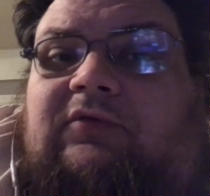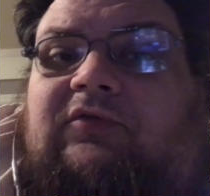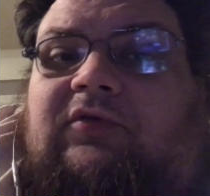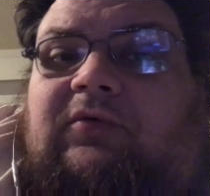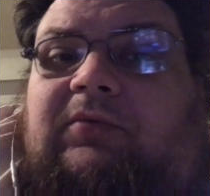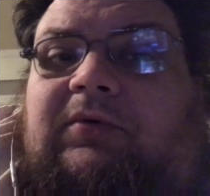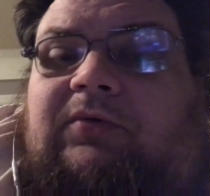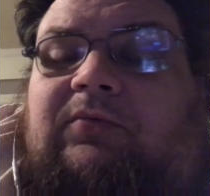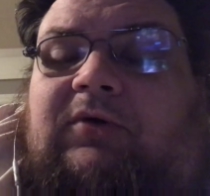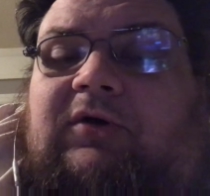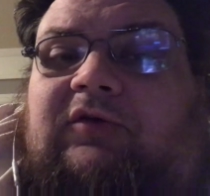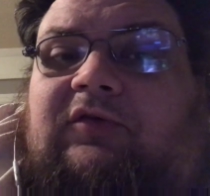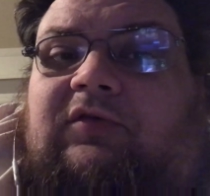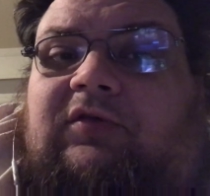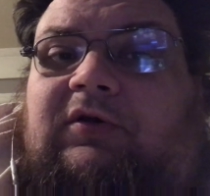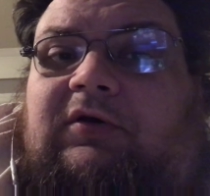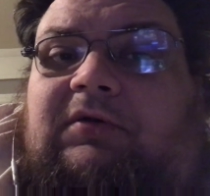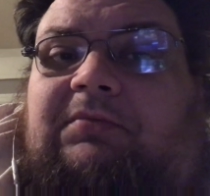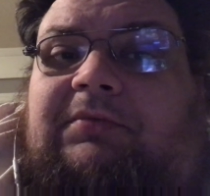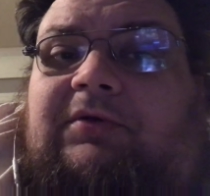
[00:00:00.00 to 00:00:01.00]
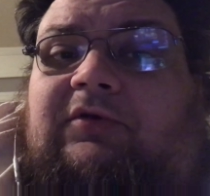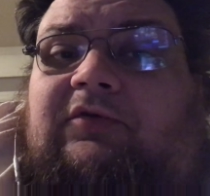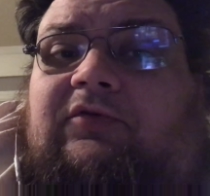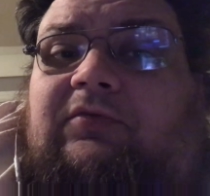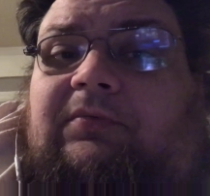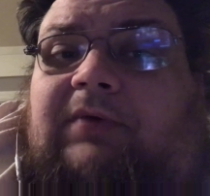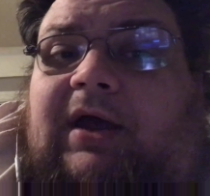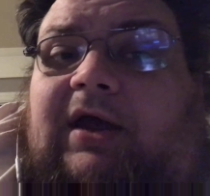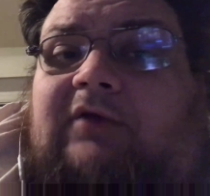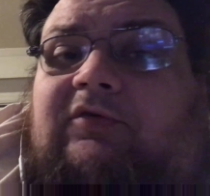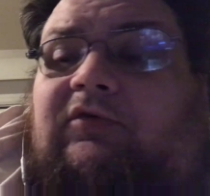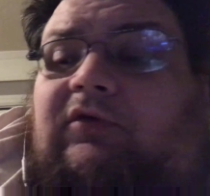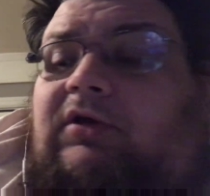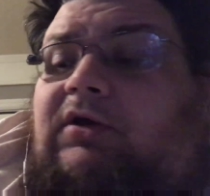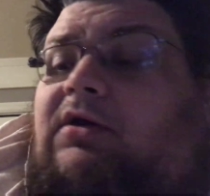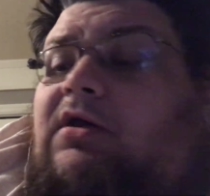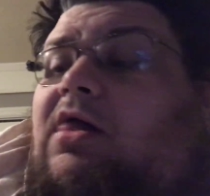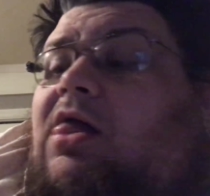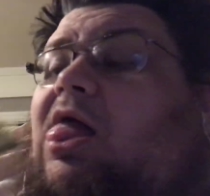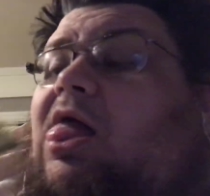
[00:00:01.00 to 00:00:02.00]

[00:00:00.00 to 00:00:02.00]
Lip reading: So we watched 30 minutes of wrestling,